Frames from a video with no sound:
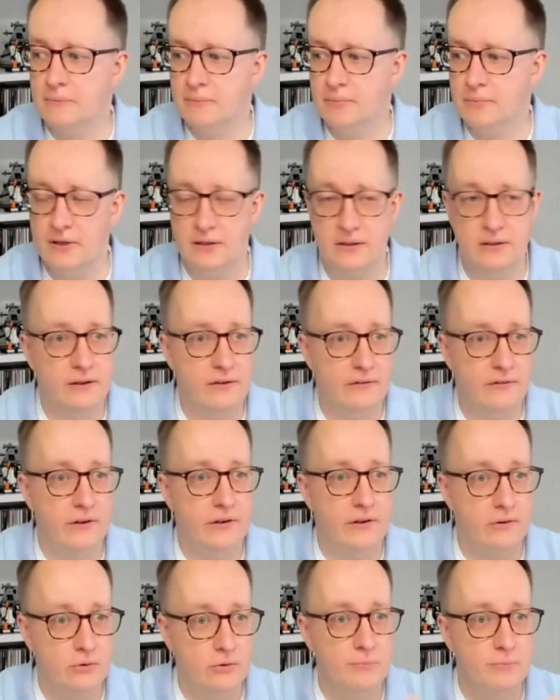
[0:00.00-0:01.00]
but as a
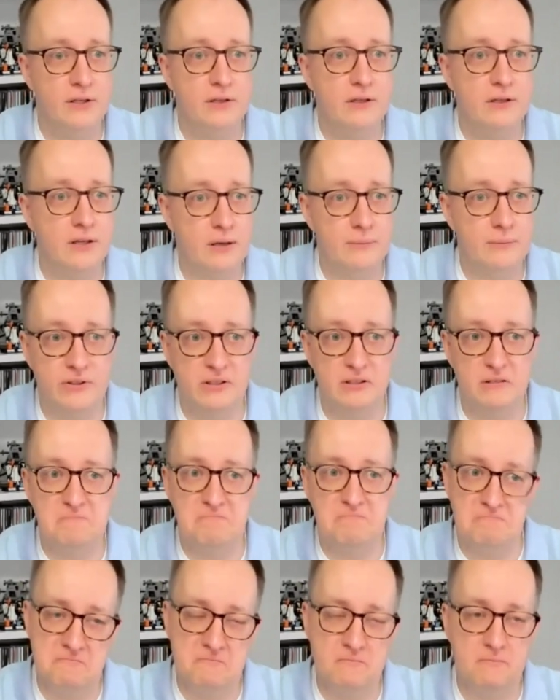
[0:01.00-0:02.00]
European company,
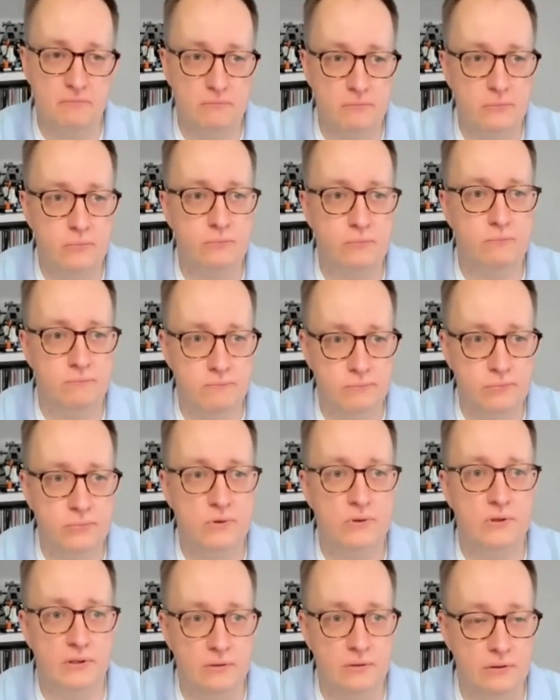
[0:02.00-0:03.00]

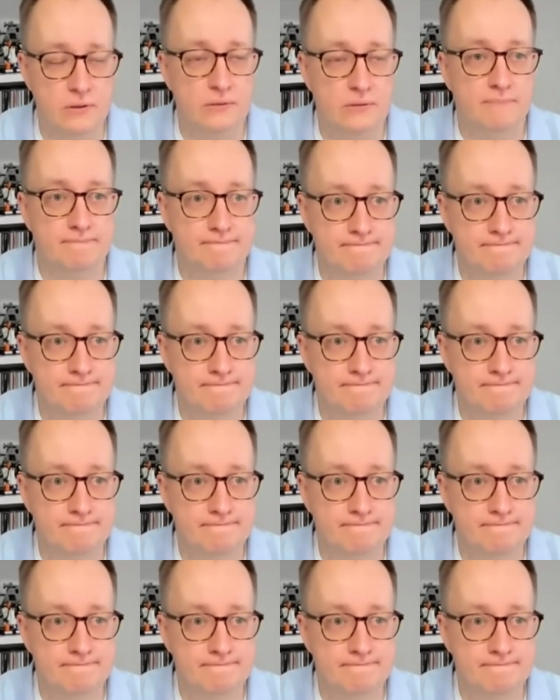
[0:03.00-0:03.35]
pretty good.